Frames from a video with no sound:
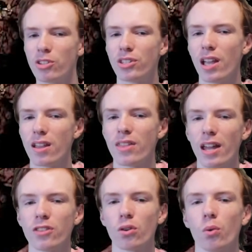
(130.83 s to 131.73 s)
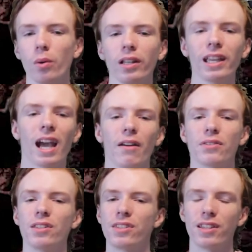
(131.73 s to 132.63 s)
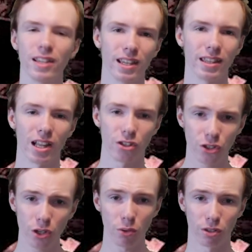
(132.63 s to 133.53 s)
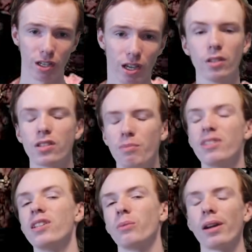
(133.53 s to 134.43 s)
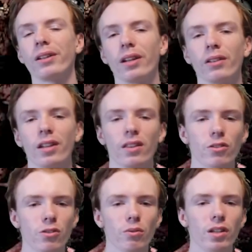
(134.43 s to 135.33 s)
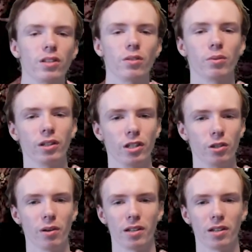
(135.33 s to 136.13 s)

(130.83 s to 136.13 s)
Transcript: mistake, that is old Willie Afton sitting in that suit. This can be seen regularly, and there's no need to really do